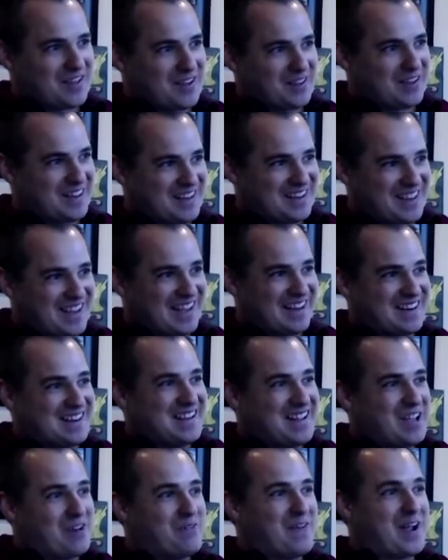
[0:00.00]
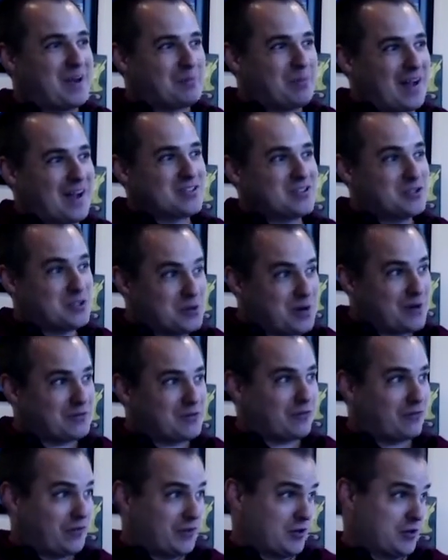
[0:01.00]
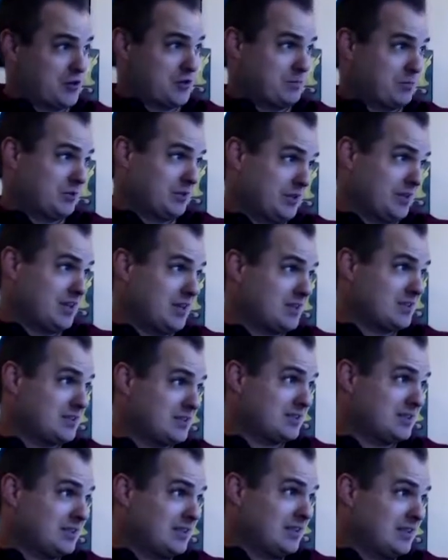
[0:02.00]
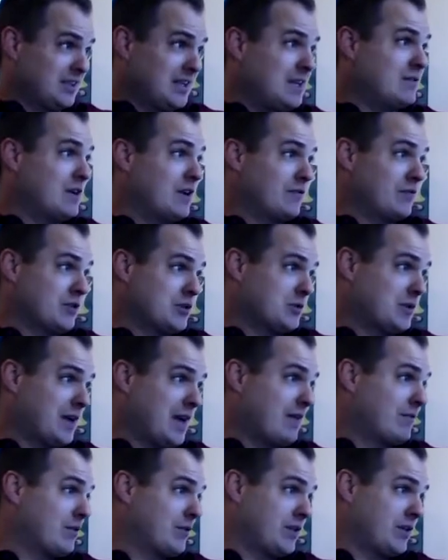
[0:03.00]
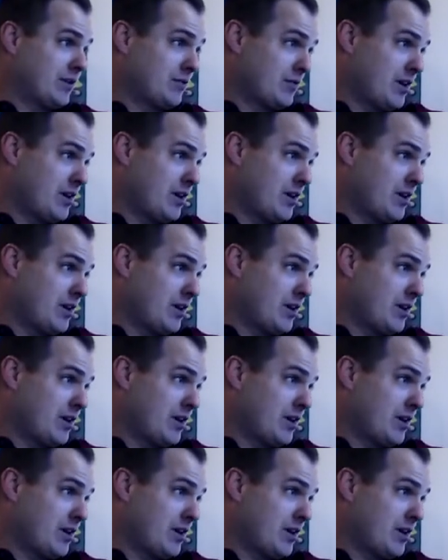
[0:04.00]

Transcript: That in fact blacks do have to fear the police, even if you're doing everything right.